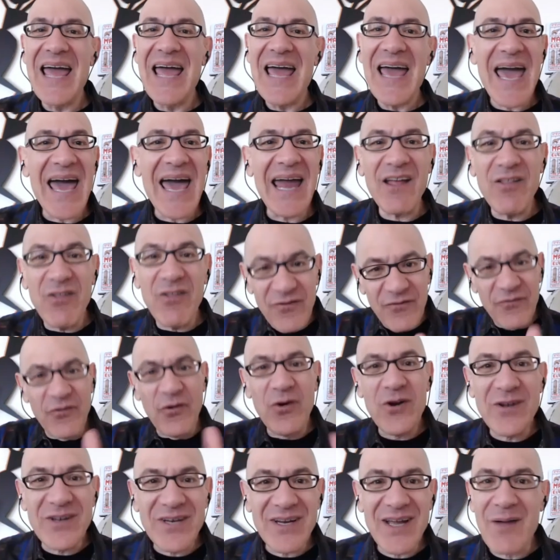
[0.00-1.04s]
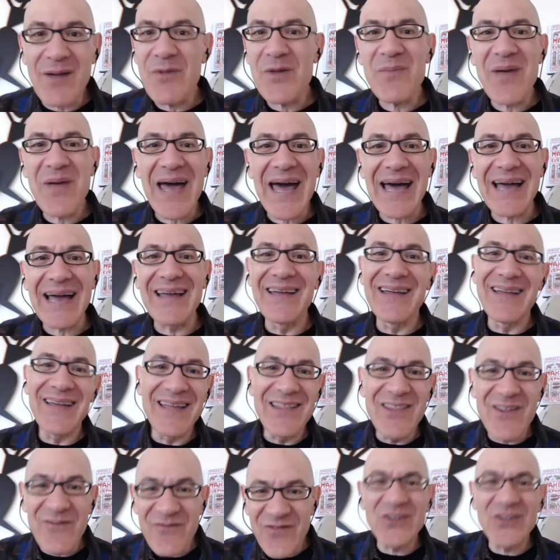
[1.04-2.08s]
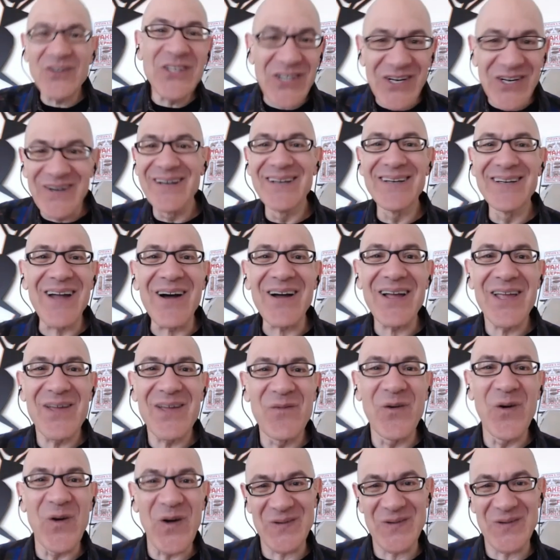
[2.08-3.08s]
And I look forward to coming back in the future and talking more.